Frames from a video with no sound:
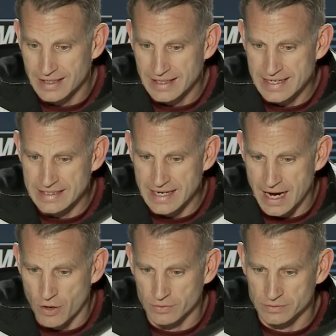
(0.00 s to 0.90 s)
He's
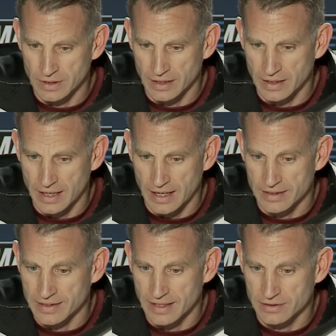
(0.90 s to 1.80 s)
out, and uh,
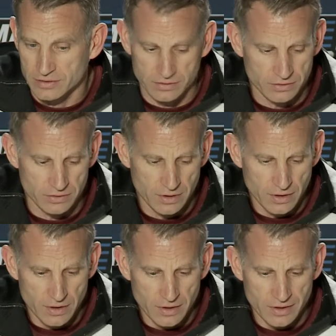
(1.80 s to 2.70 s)
Nick
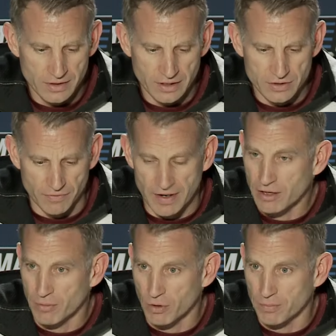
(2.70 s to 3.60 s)
Nick's
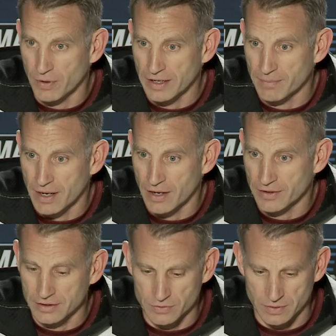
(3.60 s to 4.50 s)
available to play tomorrow.
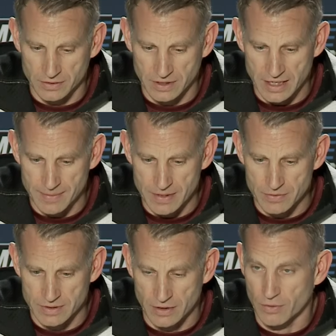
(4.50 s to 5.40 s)
Nick's with the team. He was
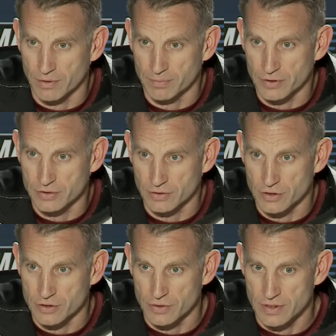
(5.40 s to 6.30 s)
dealing with a personal issue.